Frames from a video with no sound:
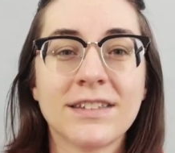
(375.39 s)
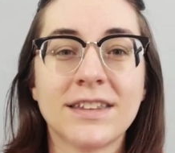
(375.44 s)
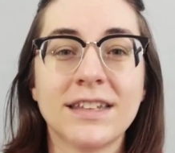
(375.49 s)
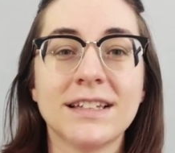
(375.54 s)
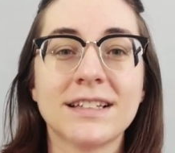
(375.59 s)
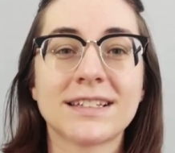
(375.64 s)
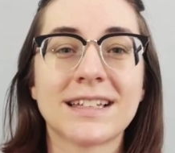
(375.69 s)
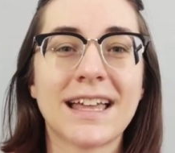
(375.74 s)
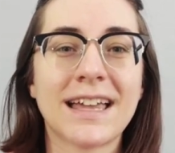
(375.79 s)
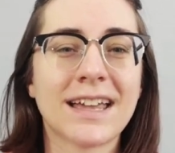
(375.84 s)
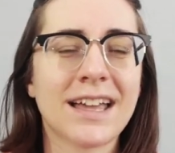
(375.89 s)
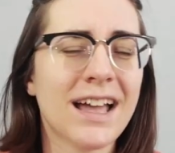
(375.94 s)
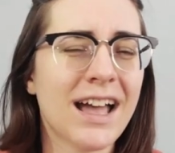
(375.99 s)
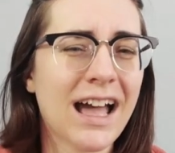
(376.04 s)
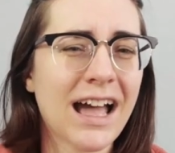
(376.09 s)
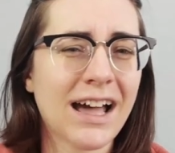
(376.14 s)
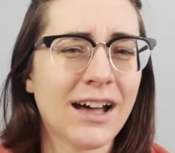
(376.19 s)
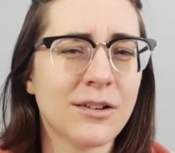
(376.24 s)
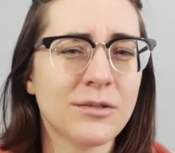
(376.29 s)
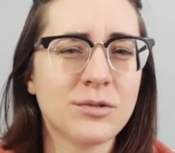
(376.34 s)
Things like
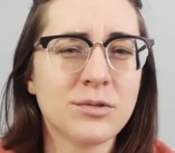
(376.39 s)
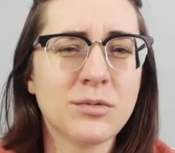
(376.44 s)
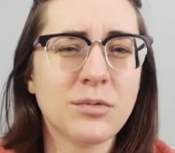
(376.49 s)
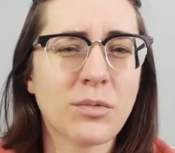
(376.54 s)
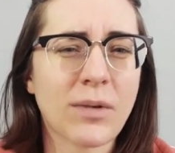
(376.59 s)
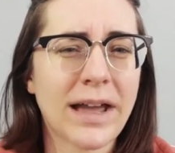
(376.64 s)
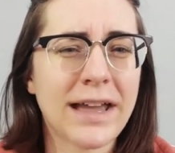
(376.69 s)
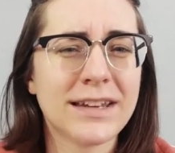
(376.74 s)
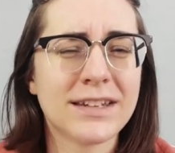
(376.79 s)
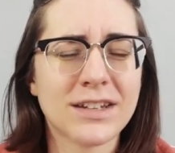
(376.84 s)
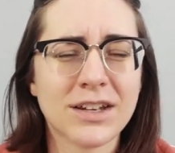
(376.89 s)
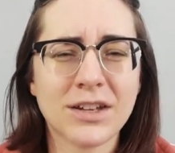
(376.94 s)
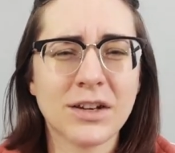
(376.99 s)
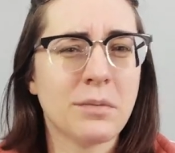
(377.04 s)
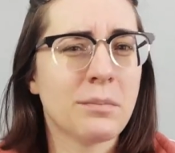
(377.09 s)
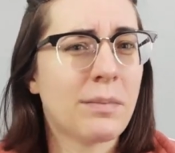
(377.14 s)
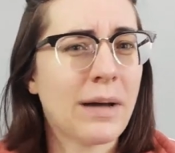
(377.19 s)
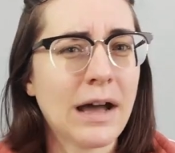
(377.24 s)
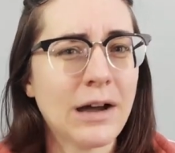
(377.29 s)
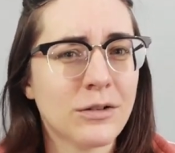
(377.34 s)
how to write an
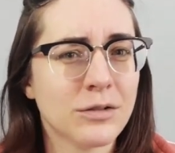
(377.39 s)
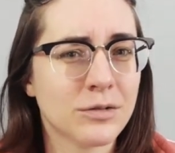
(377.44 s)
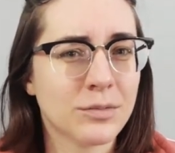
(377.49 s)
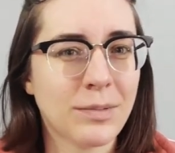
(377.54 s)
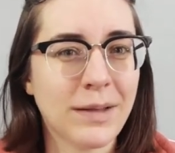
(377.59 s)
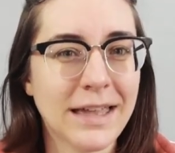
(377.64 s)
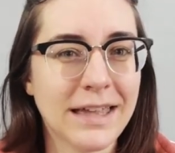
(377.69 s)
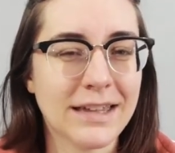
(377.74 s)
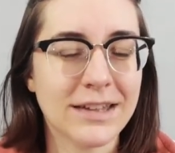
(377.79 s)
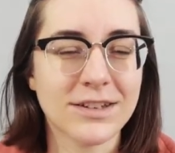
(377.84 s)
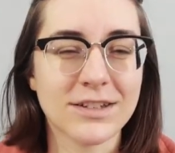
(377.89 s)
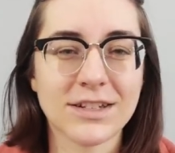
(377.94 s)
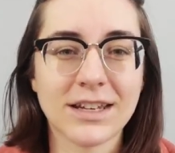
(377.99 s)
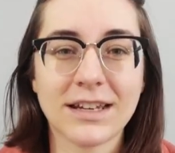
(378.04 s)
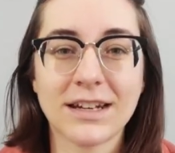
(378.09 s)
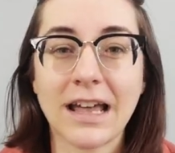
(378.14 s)
about page